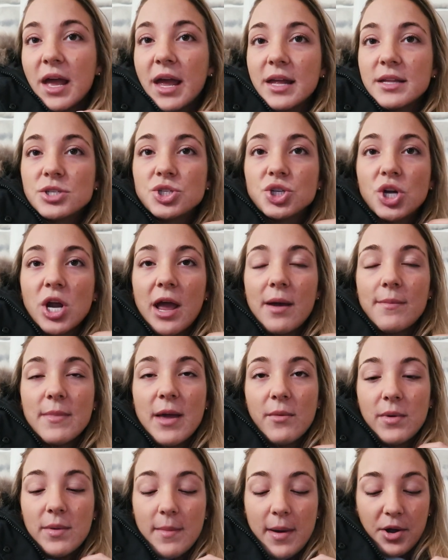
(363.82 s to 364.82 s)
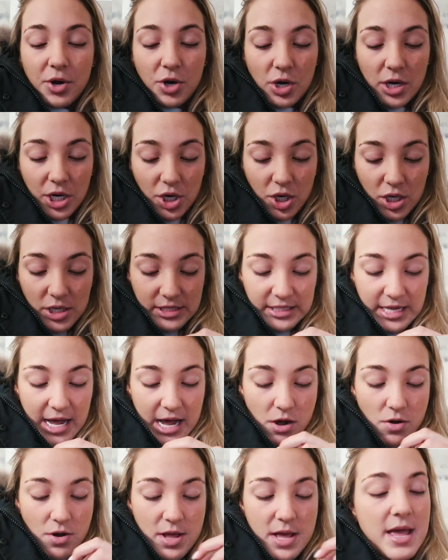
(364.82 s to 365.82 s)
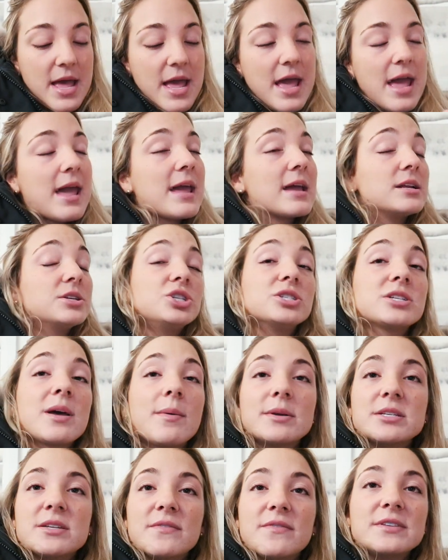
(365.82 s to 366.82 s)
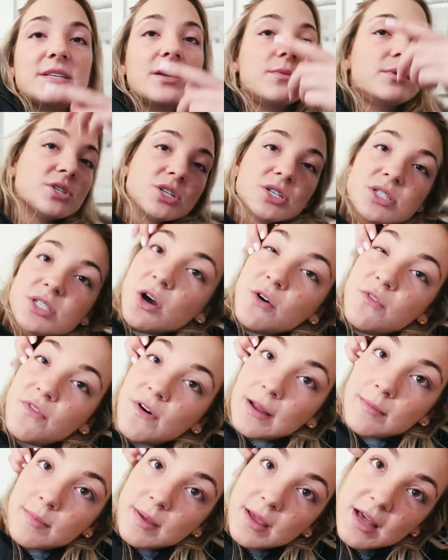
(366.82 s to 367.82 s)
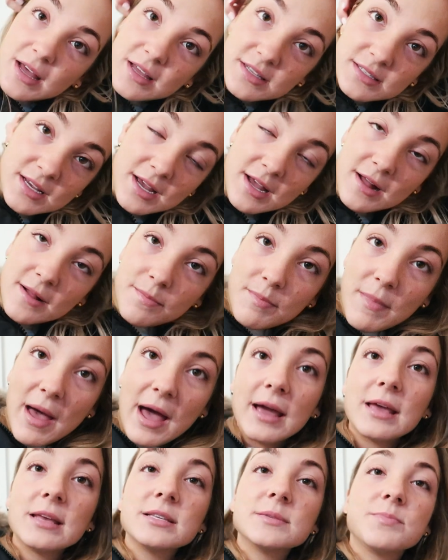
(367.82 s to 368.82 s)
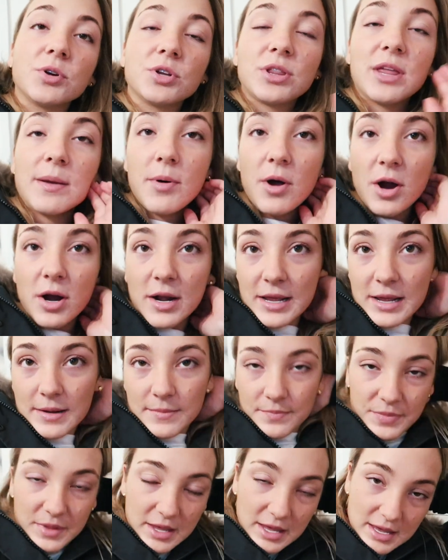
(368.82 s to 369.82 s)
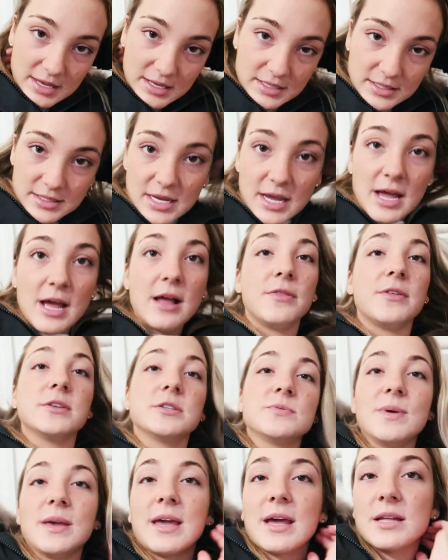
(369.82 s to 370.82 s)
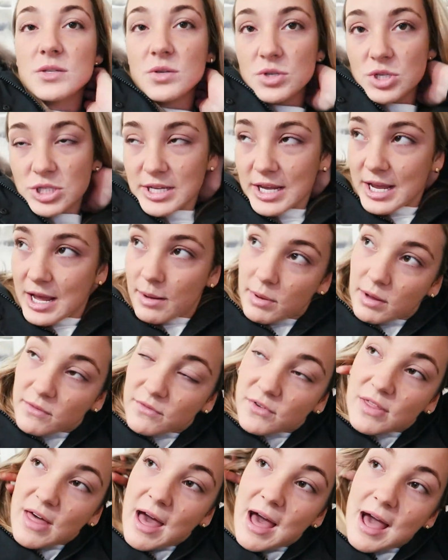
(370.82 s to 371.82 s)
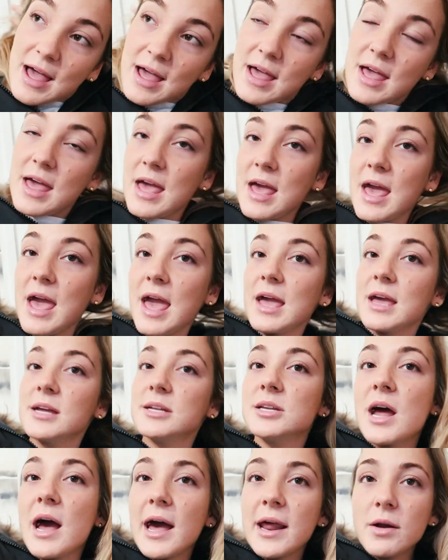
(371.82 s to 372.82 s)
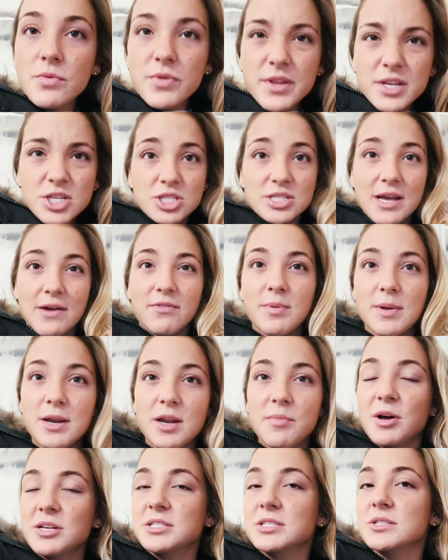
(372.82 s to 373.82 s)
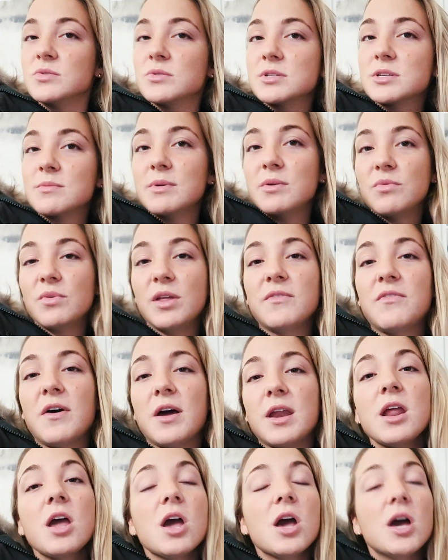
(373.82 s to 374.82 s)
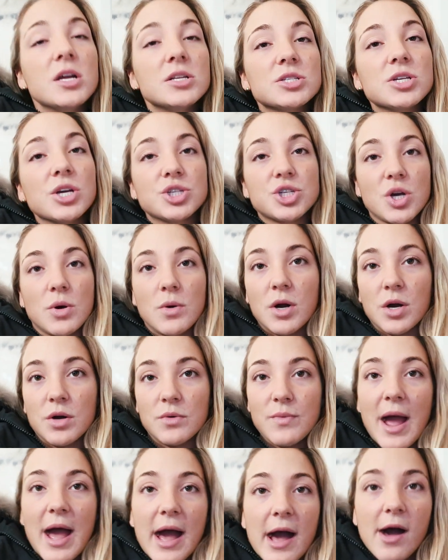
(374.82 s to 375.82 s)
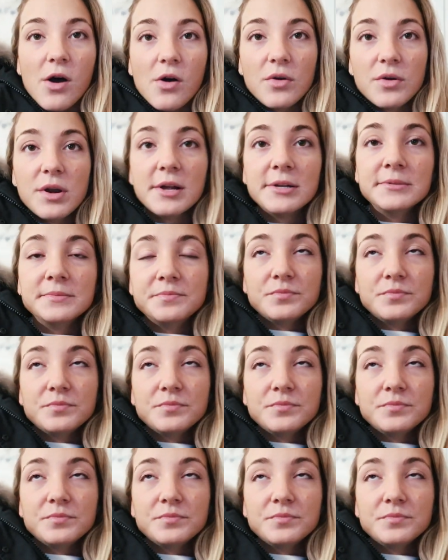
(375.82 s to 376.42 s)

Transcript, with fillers: Instagram. Yeah, we met her in Curacao and she's coming to visit, which is so fun because Maggie's birthday party is this weekend, so she's like coming for that. And I don't think she's ever been to Boston, so it's gonna be really fun to like show her around.